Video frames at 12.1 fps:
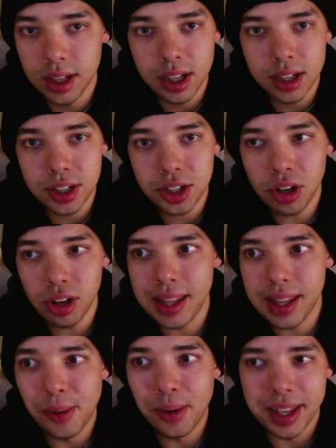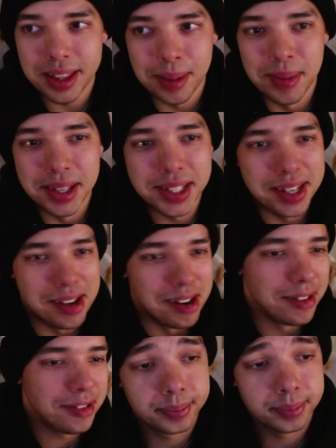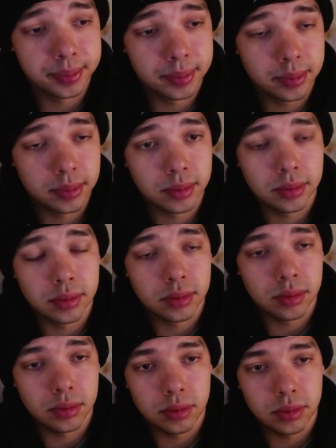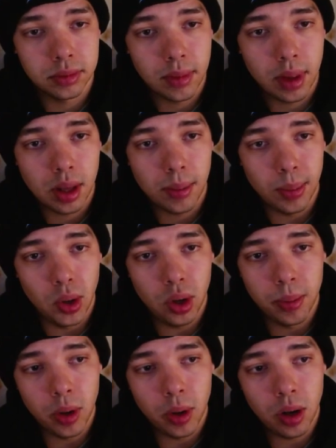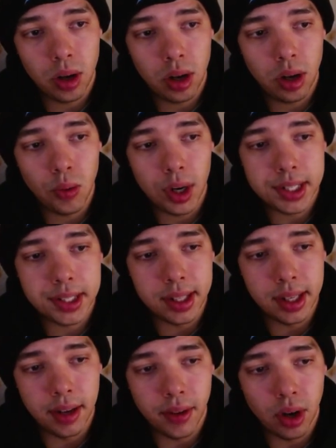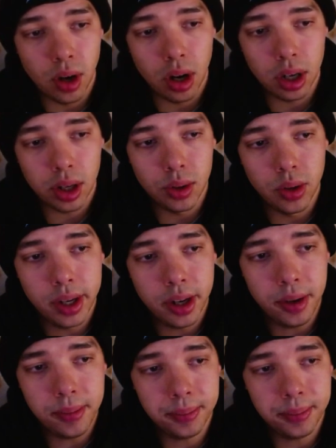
Surely they wouldn't get the Misty off. Pokeball. We're going to see another Articuno here.